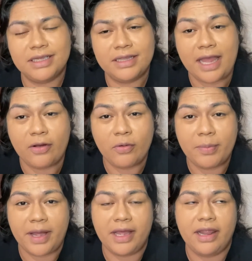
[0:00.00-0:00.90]
that go
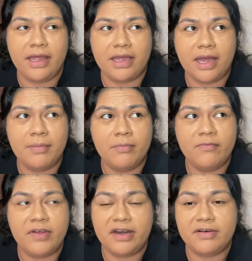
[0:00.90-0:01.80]
by, like, I'm
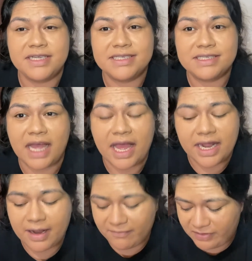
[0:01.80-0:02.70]
very
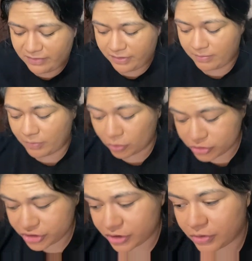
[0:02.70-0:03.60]
sad, I'm very
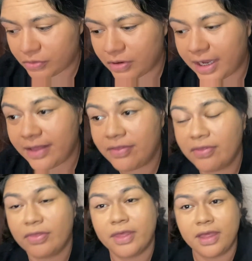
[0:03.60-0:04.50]
emotional. I
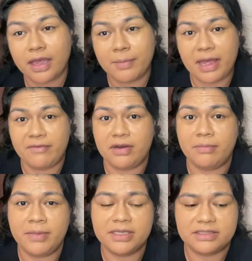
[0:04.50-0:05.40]
think I'm having a
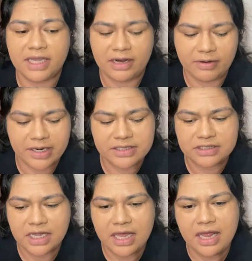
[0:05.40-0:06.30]
miscarriage.
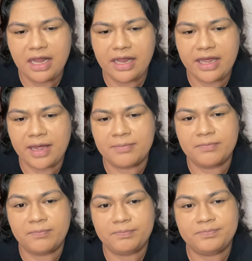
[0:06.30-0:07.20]
Like,
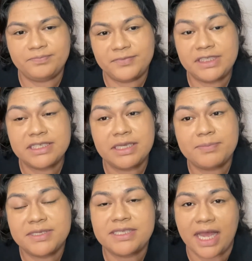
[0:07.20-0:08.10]
I'm just
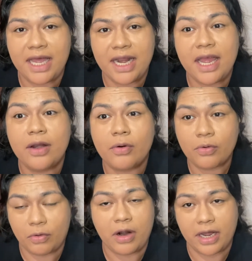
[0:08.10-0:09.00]
upset and
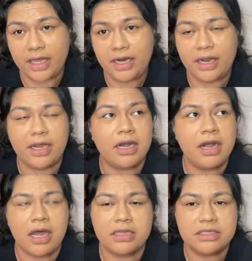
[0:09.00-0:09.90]
crying like
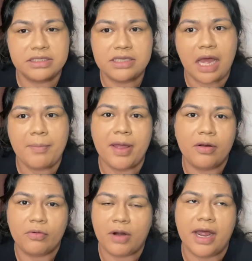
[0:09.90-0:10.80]
non-stop. I
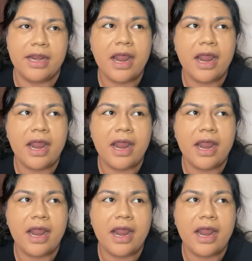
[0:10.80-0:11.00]
cried